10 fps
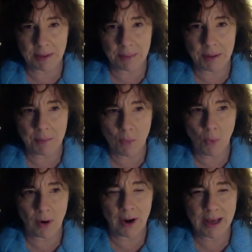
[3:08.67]
bit
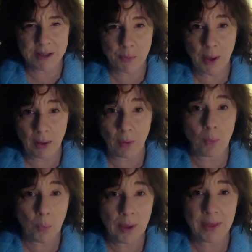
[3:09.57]
more as
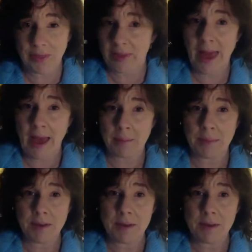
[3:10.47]
well with lab.